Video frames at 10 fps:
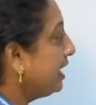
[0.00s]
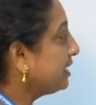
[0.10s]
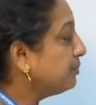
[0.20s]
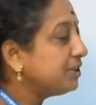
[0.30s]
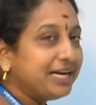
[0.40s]
And
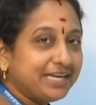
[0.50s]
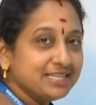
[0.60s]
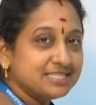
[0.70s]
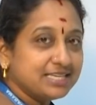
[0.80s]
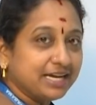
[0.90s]
come to the right
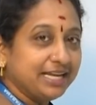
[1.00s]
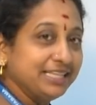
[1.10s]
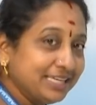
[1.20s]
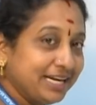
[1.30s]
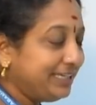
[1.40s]
hand side.
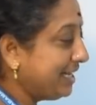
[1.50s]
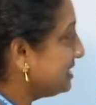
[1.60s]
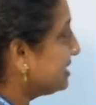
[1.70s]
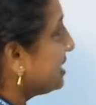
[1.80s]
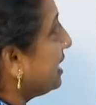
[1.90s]
In the right
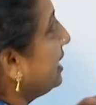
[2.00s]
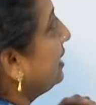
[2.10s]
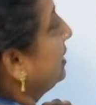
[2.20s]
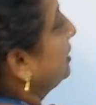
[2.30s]
hand side,